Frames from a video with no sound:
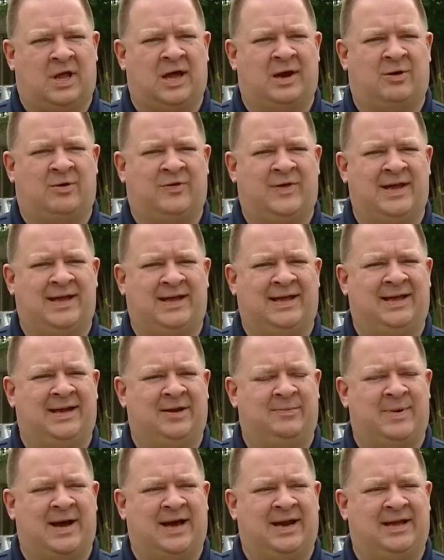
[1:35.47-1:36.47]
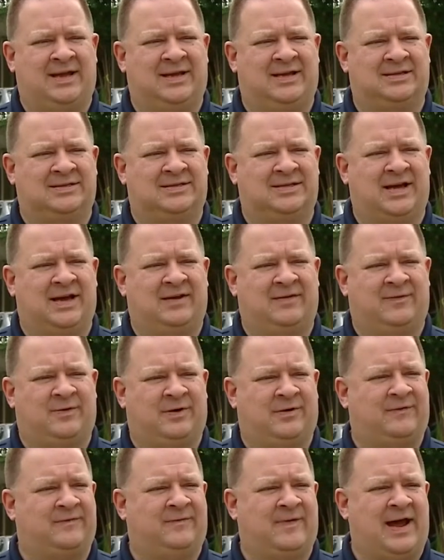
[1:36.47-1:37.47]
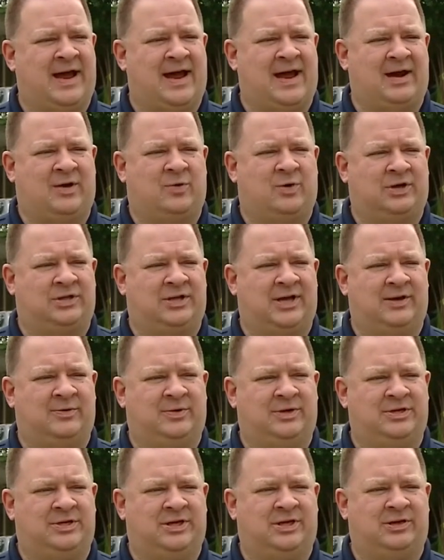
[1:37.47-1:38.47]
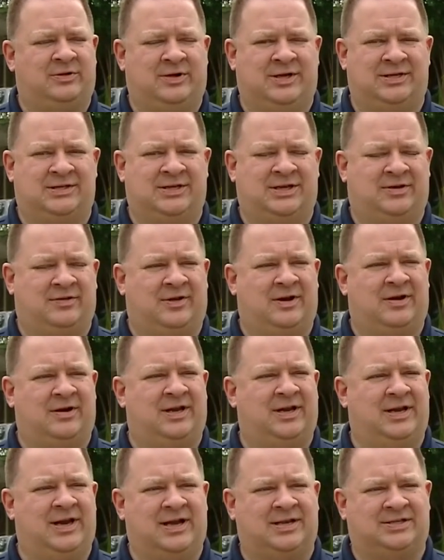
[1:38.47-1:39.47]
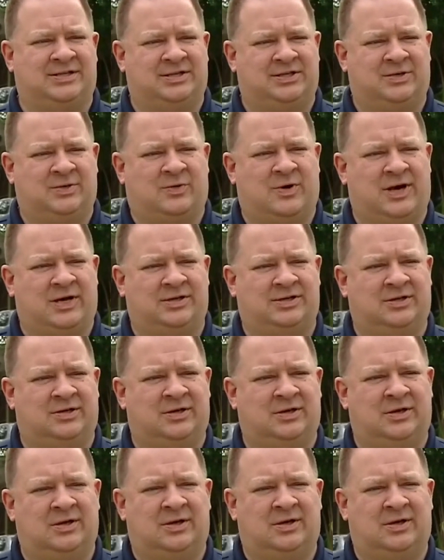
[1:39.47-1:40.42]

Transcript: I don't think anybody can say for a fact what they would do until they're in that situation.